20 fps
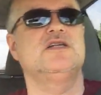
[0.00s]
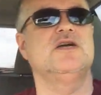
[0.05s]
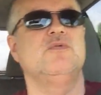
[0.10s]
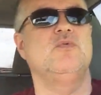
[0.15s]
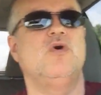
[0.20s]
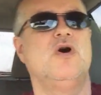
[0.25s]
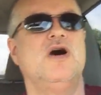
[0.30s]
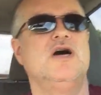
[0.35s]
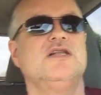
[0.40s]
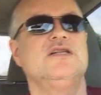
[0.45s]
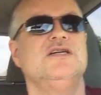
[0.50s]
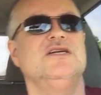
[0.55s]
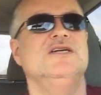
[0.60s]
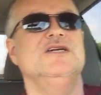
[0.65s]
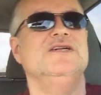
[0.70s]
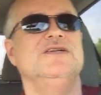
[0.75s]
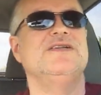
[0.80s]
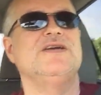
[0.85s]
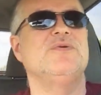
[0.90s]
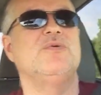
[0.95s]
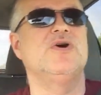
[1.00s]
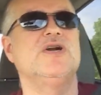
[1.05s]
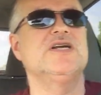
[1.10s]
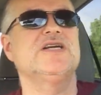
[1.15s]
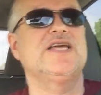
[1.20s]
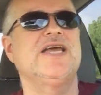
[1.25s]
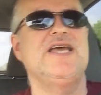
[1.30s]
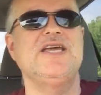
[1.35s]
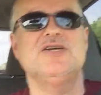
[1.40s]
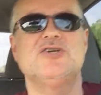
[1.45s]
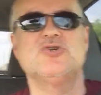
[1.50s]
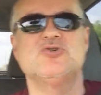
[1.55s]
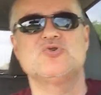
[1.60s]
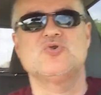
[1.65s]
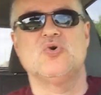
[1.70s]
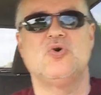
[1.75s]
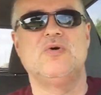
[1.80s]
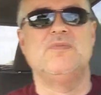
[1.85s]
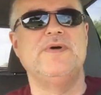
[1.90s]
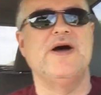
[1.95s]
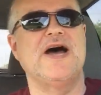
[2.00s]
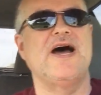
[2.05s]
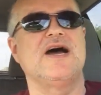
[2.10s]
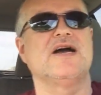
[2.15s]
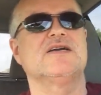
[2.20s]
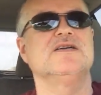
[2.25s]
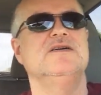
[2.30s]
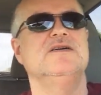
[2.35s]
They want to gain control back.